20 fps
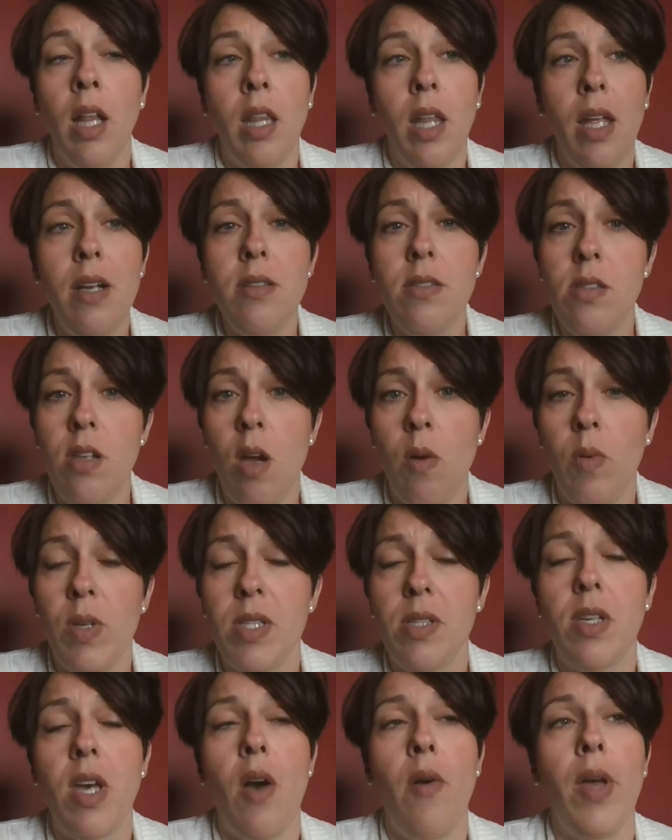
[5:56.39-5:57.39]
Let us know
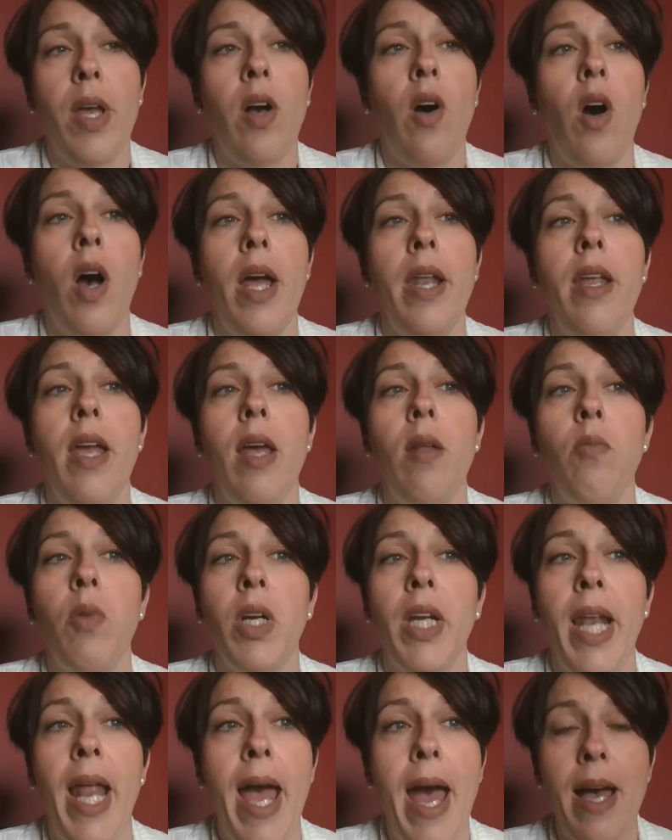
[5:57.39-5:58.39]
what's going on, and we're
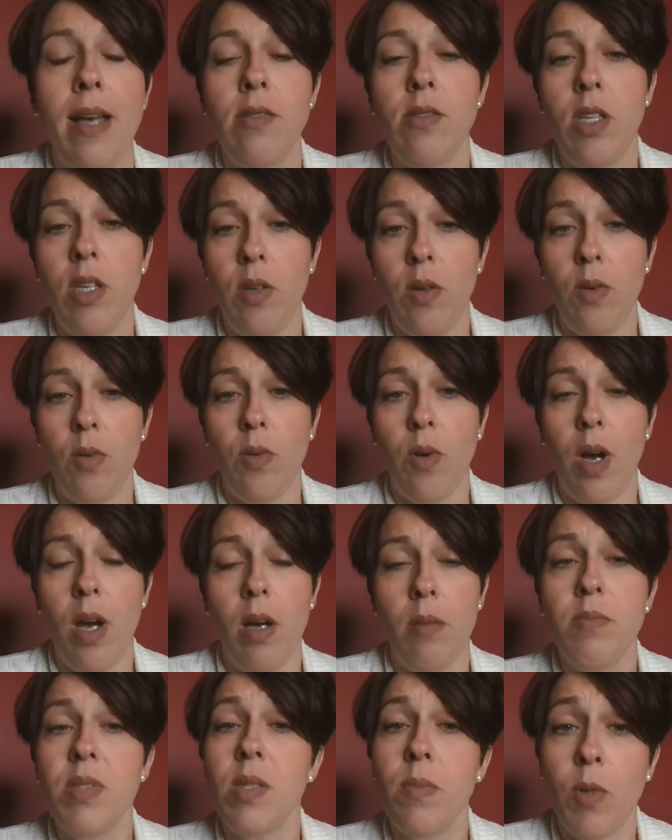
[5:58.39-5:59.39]
going to ask you
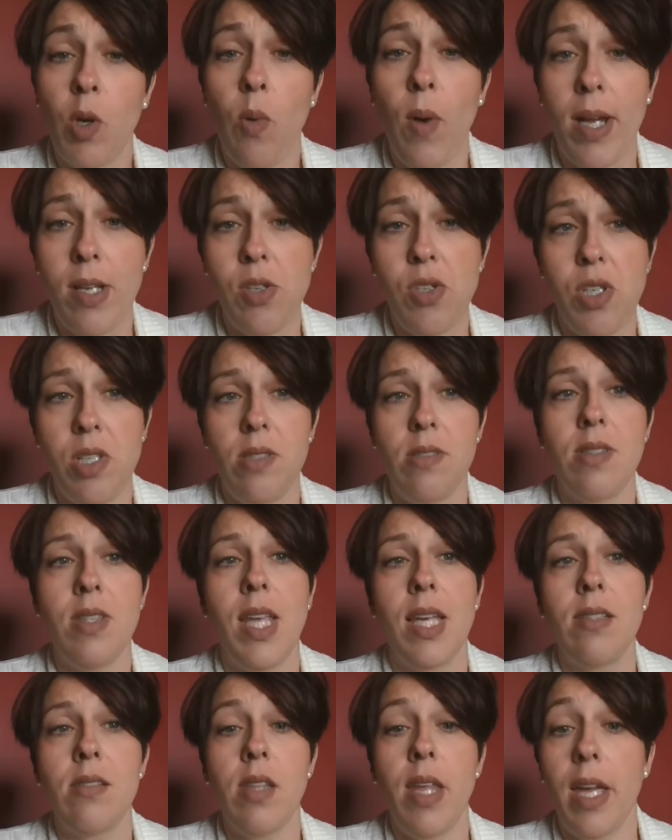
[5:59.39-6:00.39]
some questions,
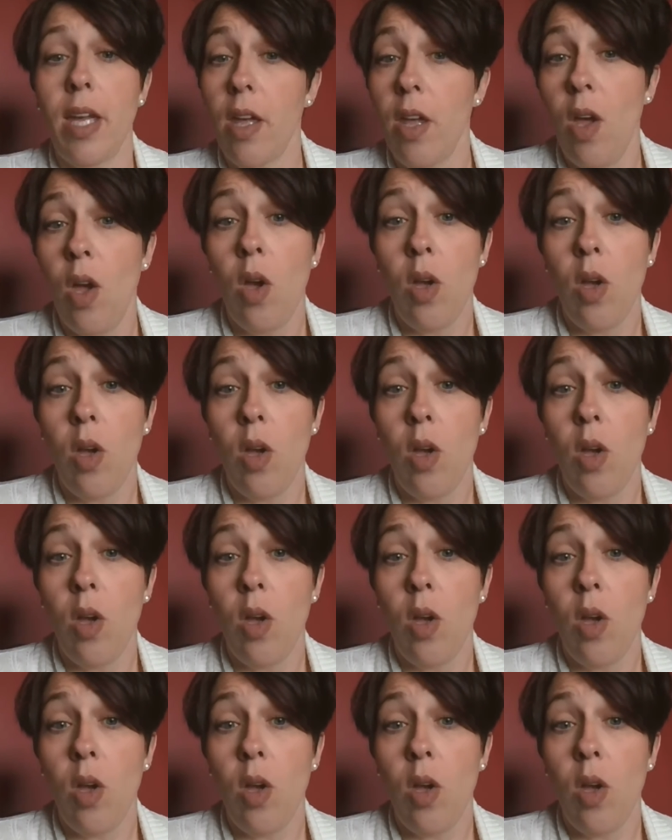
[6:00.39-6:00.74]
things like,